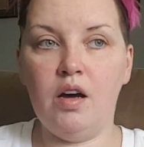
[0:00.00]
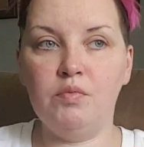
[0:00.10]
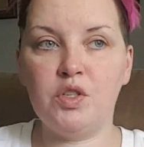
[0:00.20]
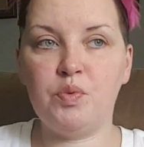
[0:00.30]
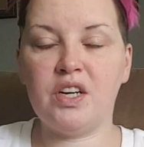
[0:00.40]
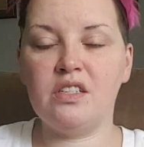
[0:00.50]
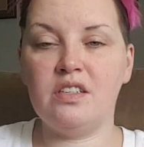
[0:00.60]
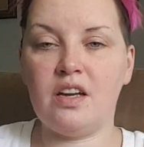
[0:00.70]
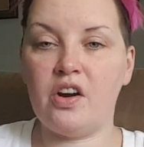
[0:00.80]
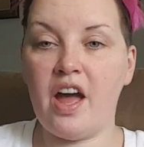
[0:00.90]
just because
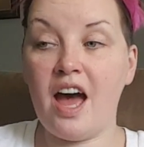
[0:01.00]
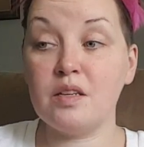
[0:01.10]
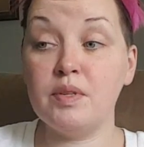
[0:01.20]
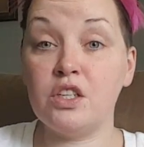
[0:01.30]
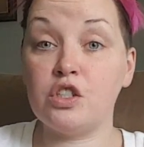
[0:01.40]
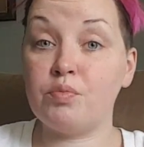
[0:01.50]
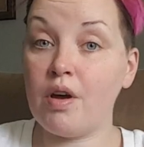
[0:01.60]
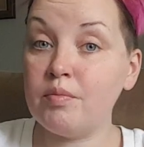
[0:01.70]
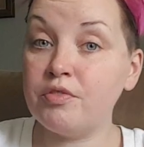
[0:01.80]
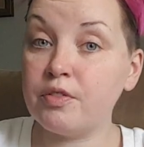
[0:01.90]
this area has been such a
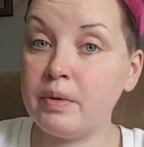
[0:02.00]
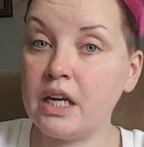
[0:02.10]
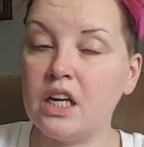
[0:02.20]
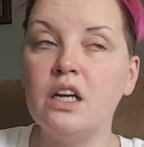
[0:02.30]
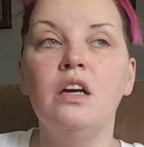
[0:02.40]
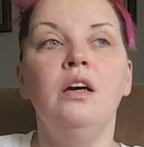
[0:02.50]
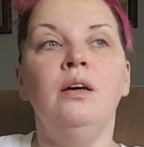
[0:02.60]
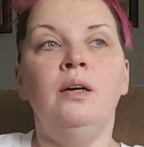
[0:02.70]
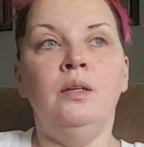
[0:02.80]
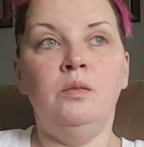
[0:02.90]
problem for me,
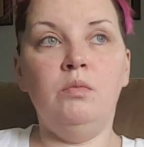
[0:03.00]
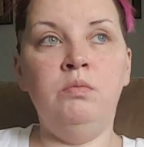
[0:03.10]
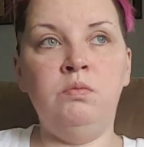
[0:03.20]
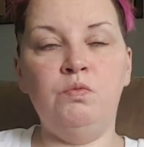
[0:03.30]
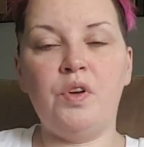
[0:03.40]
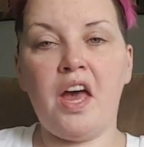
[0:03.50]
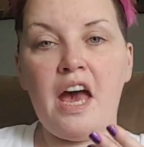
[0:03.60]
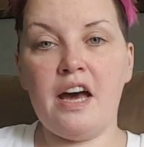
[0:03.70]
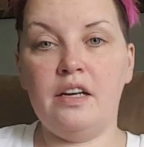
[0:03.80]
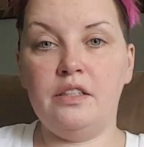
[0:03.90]

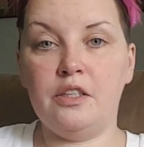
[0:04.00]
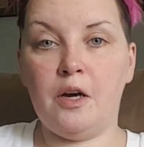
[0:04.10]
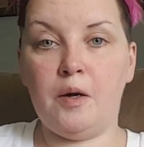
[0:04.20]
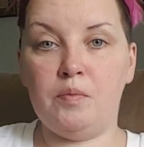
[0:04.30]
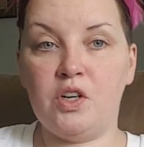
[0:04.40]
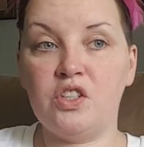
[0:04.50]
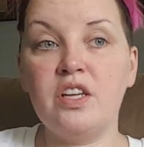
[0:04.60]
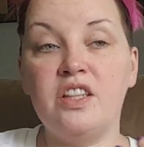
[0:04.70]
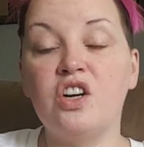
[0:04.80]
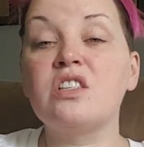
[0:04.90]
and
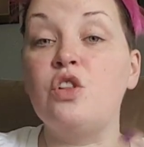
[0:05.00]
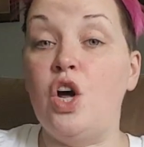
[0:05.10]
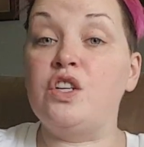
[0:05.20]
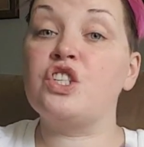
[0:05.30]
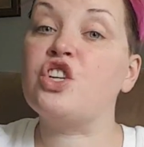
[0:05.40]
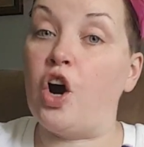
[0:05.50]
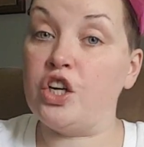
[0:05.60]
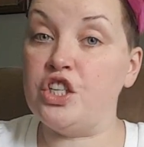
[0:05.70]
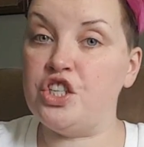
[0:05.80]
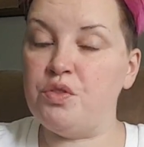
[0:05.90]
there is a lot of scar
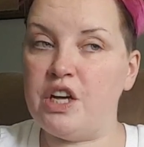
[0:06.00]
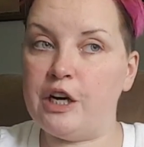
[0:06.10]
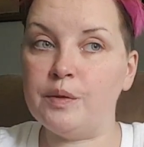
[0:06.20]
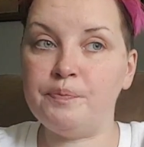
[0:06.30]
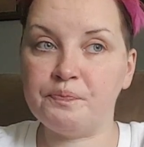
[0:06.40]
tissue there.